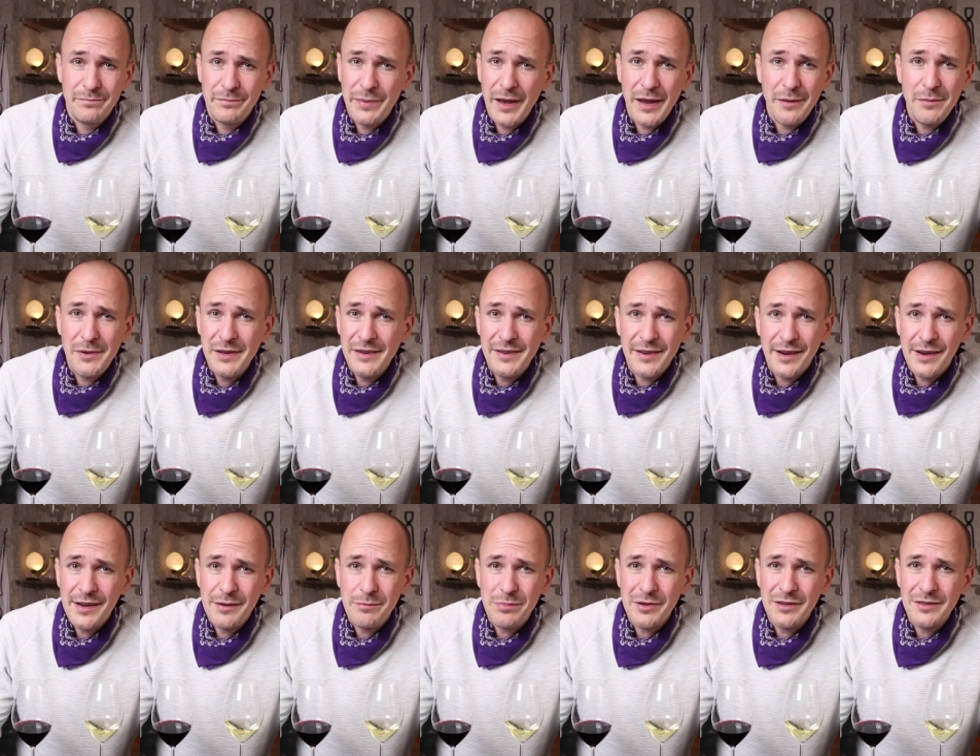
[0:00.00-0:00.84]
baby
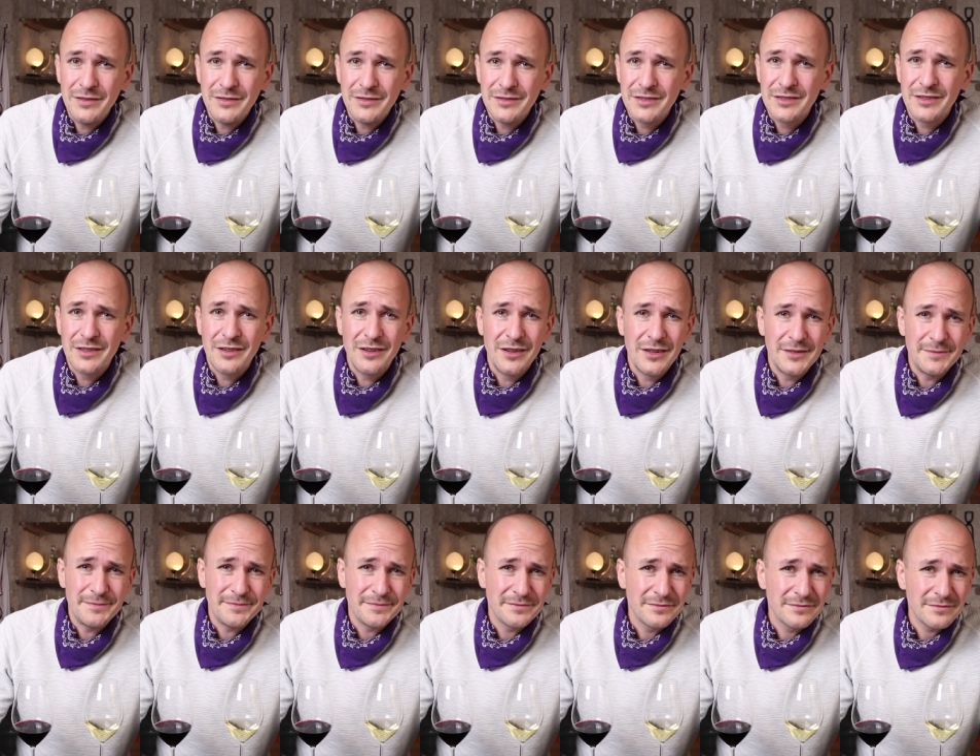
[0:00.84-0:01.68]
diaper,
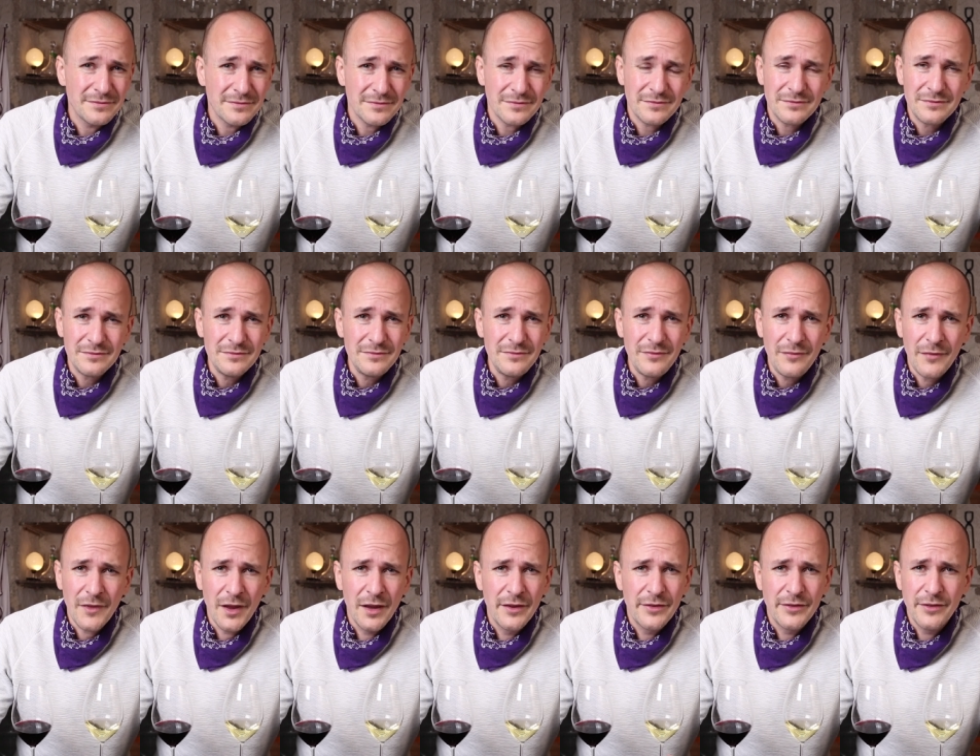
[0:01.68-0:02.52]
so
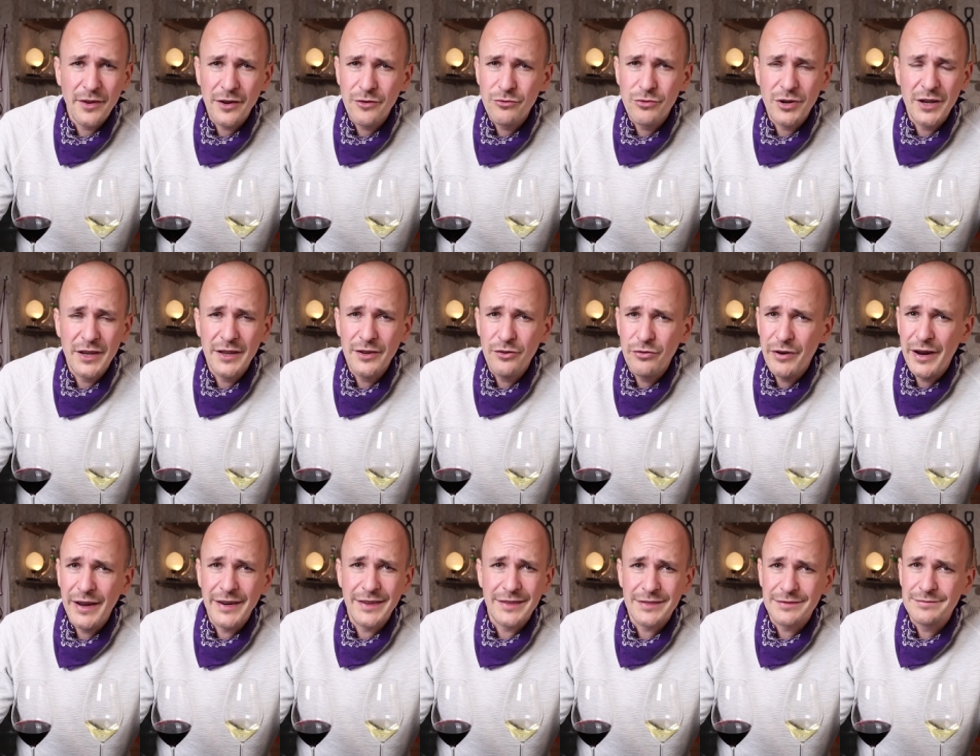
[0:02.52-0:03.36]
it's not really
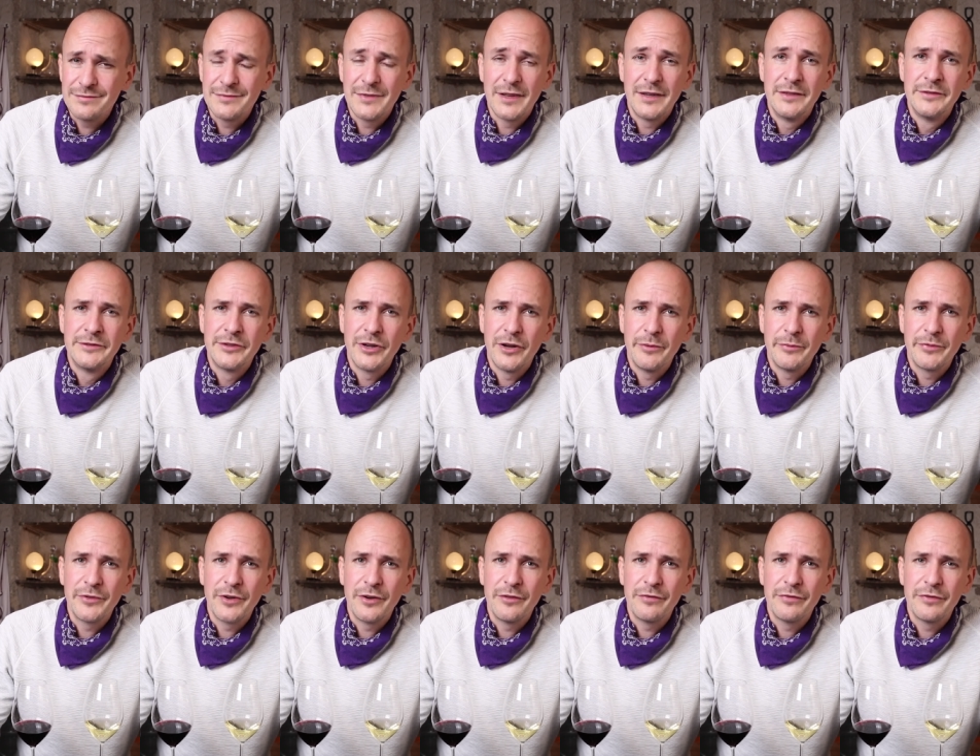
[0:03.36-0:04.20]
great in
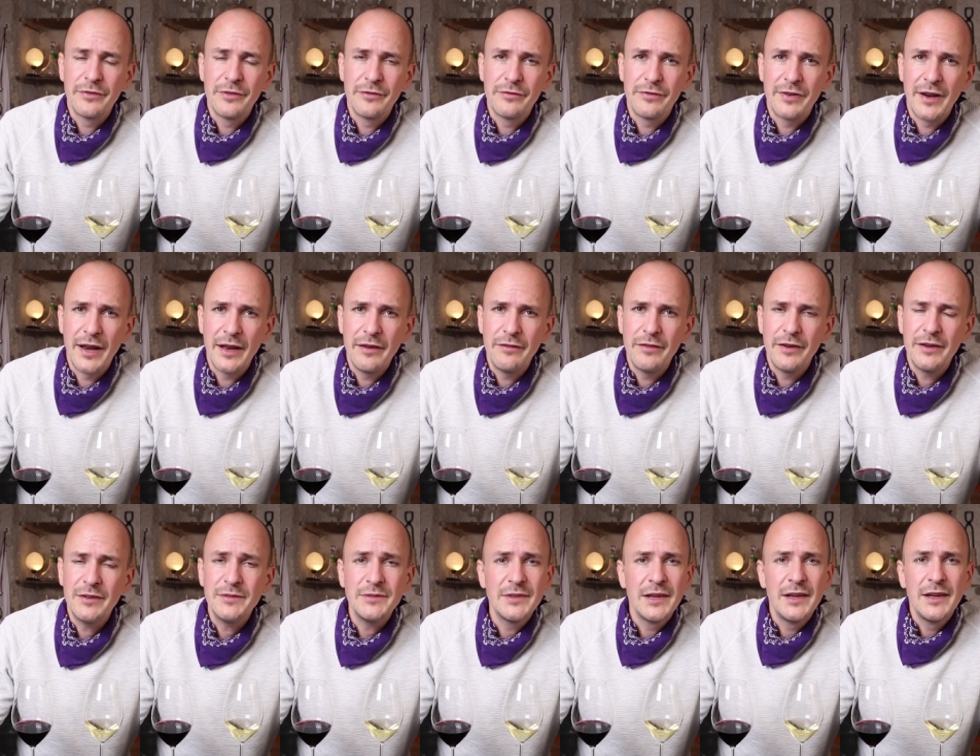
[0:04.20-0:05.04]
terms of
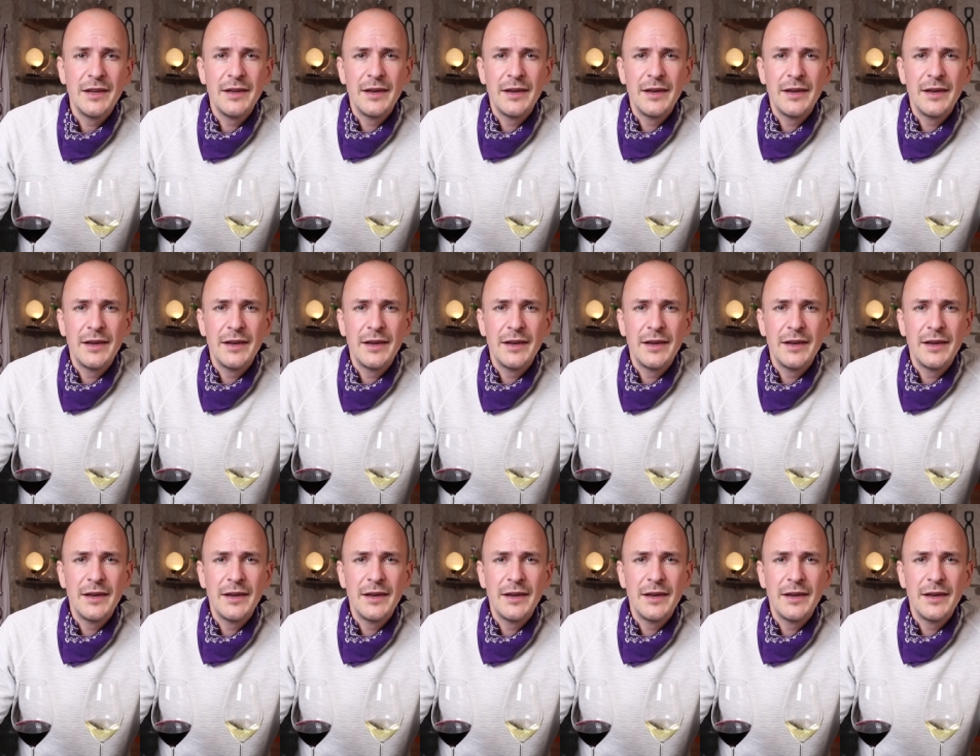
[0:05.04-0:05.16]
flavor.